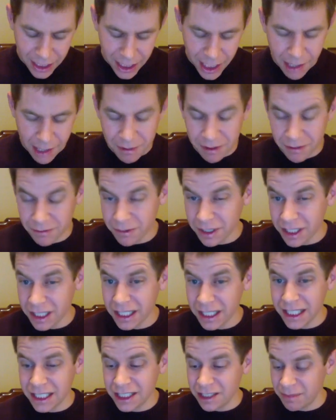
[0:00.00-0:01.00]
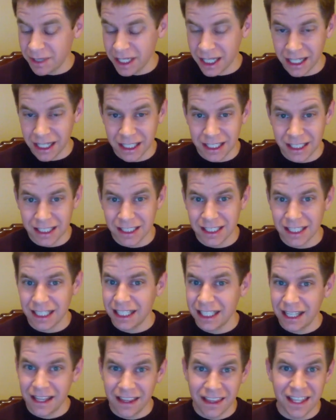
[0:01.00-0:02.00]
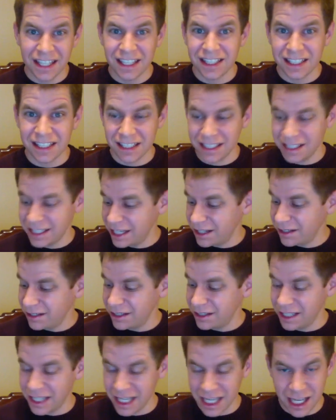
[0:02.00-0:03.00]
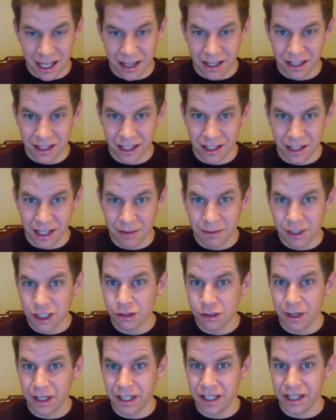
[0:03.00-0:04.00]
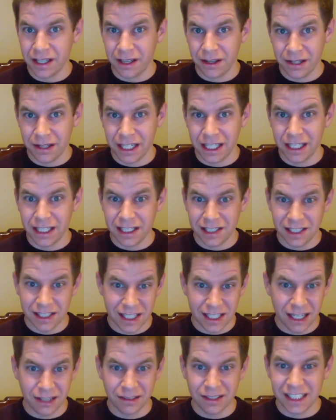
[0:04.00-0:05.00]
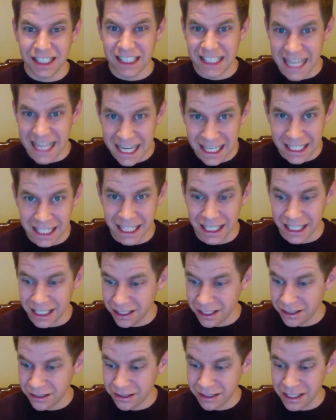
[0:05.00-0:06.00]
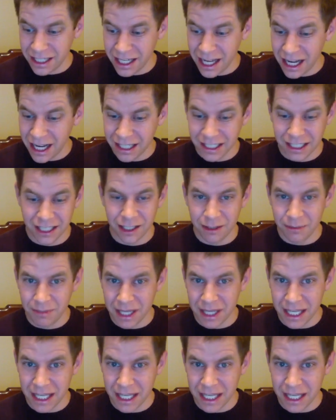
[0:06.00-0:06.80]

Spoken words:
I mean, really, to be honest, the image quality that you get on this is outstanding. You're not going to